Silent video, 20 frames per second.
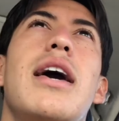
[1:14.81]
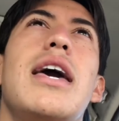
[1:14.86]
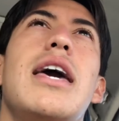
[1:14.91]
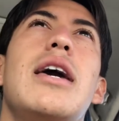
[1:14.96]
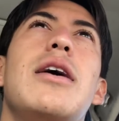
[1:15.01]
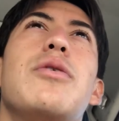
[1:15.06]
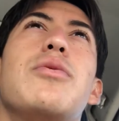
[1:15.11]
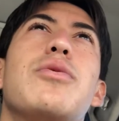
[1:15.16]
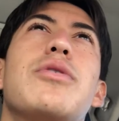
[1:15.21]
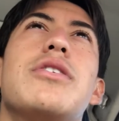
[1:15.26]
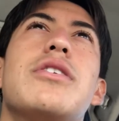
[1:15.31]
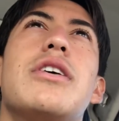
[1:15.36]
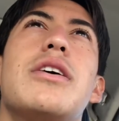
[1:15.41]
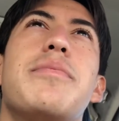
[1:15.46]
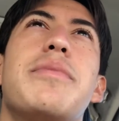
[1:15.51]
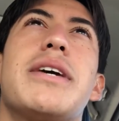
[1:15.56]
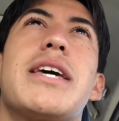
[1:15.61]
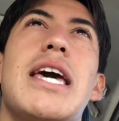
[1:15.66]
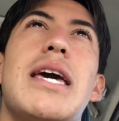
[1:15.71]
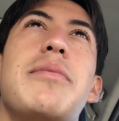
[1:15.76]
it was it
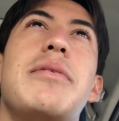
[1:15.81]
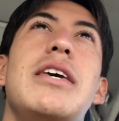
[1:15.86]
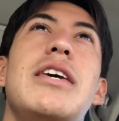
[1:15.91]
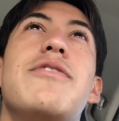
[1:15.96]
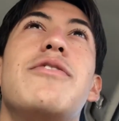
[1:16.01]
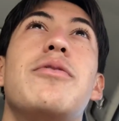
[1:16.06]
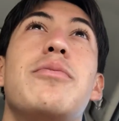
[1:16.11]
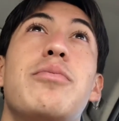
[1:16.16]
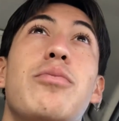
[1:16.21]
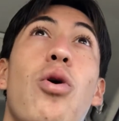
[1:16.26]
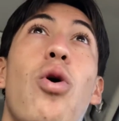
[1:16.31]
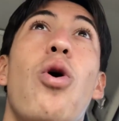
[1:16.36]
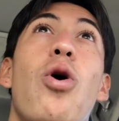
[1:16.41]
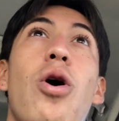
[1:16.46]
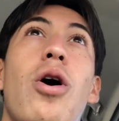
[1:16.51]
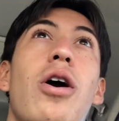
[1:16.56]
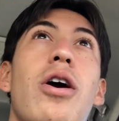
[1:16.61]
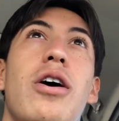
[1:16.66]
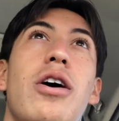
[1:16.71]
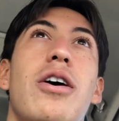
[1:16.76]
became even
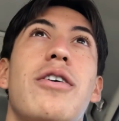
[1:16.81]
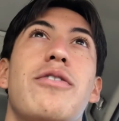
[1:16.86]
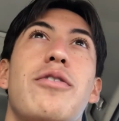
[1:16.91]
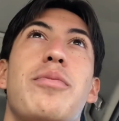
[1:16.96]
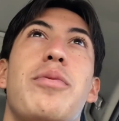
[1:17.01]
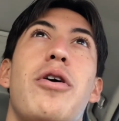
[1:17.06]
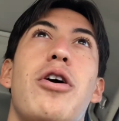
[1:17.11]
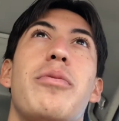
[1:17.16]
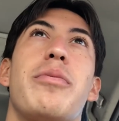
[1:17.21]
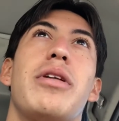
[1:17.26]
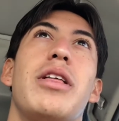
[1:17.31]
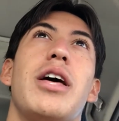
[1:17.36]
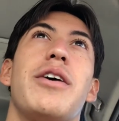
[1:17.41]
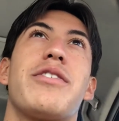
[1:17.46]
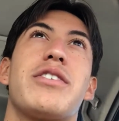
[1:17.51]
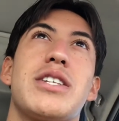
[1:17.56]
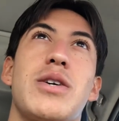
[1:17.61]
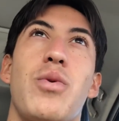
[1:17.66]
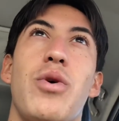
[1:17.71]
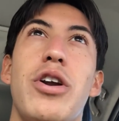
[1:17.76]
more of a part of my life
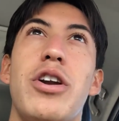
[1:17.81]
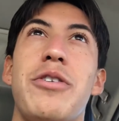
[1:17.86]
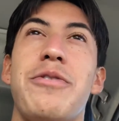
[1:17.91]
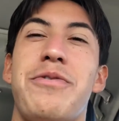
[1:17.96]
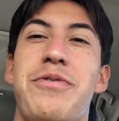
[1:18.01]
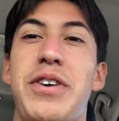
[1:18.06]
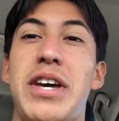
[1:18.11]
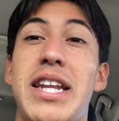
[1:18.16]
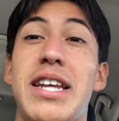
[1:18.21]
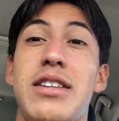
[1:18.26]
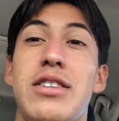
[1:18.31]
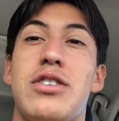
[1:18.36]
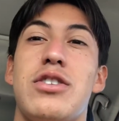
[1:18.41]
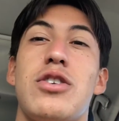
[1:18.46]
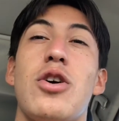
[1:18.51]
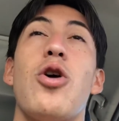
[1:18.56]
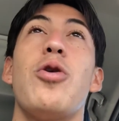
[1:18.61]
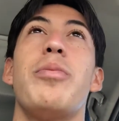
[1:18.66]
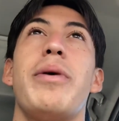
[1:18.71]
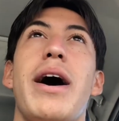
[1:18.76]
because I wanted to fit in
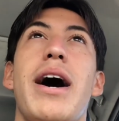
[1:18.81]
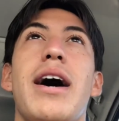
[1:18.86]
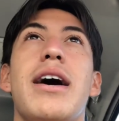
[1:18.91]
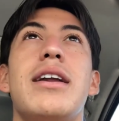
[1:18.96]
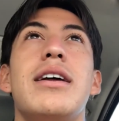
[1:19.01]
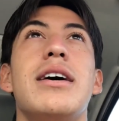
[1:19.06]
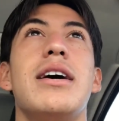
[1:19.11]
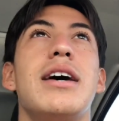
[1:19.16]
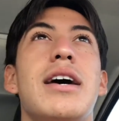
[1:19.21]
so bad.